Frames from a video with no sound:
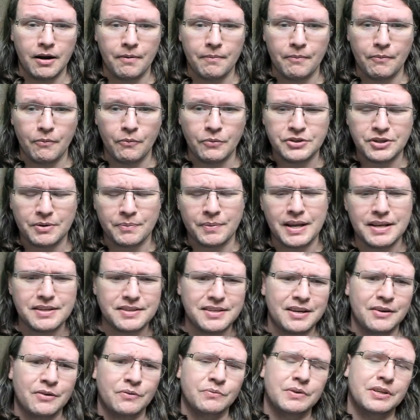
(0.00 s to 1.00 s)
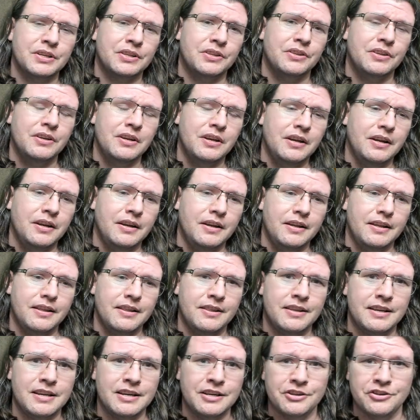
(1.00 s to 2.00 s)
Which I'm guessing with
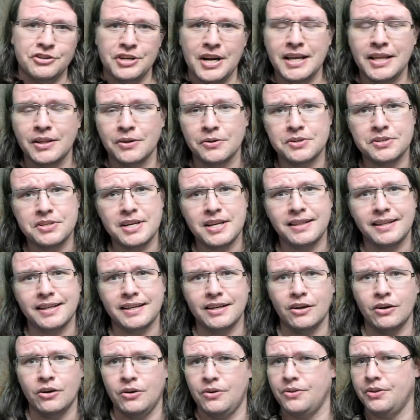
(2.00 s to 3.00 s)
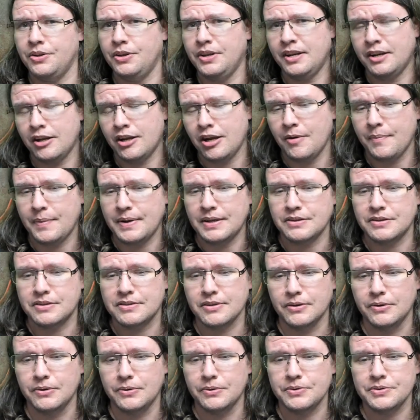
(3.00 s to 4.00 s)
the jailer stealing all the incoming
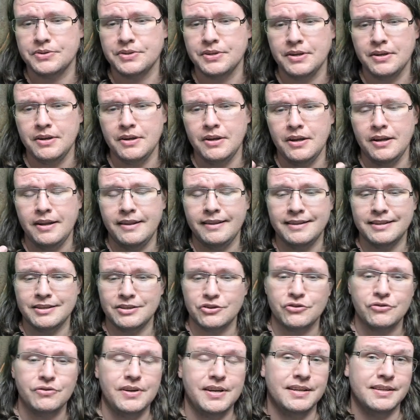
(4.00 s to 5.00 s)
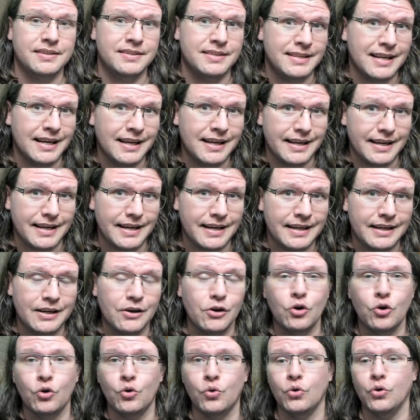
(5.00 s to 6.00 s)
souls, this tree is dying
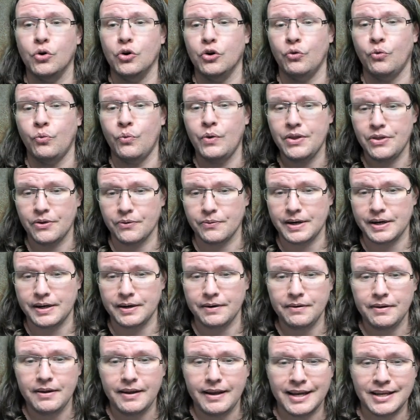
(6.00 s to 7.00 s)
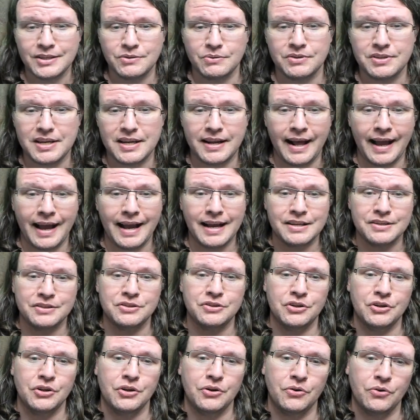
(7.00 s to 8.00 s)
or withering. As we see, it has
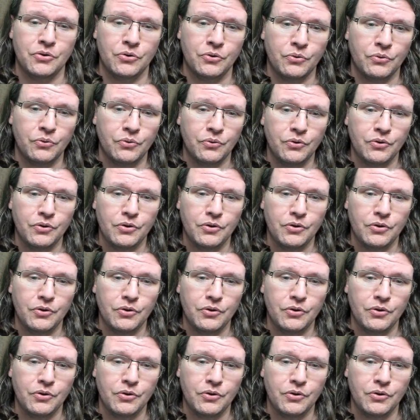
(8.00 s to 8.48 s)
no